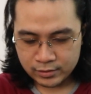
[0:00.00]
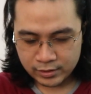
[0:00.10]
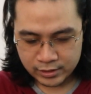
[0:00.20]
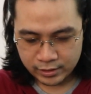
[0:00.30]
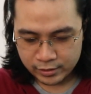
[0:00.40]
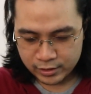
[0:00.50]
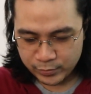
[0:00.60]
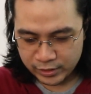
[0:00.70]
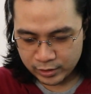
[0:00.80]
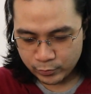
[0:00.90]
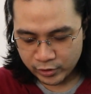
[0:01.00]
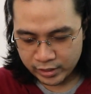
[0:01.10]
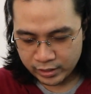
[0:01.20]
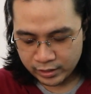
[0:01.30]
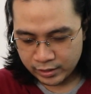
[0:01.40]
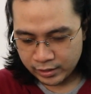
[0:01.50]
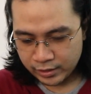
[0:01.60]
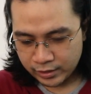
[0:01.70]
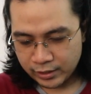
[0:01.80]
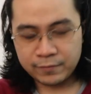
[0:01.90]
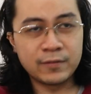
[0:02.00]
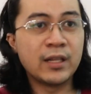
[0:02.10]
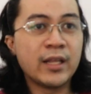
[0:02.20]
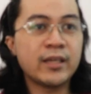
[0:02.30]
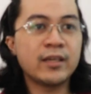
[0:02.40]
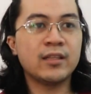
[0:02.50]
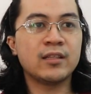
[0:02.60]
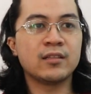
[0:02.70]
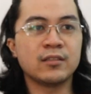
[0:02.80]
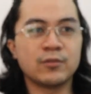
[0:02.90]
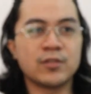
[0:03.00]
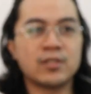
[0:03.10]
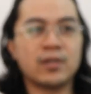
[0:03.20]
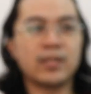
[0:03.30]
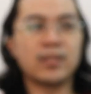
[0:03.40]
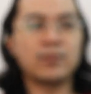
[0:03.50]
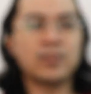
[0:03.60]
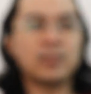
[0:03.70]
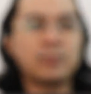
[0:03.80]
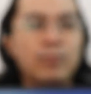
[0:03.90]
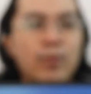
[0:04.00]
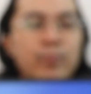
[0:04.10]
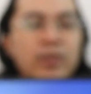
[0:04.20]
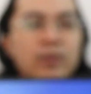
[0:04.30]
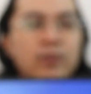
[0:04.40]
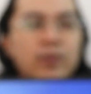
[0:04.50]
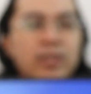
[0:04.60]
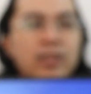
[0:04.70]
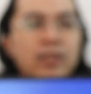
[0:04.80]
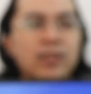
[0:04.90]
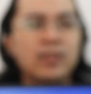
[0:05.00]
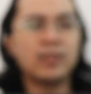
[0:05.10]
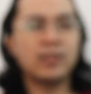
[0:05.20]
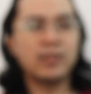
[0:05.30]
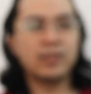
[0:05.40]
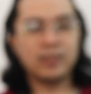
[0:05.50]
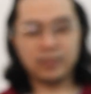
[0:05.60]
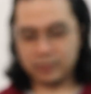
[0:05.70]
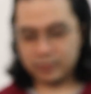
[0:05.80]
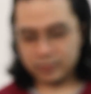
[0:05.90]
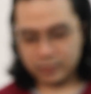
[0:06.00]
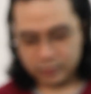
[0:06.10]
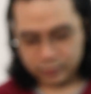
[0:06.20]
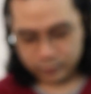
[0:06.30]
it's an RGB keyboard. I feel like it. So it's right now it's pumping green. Oh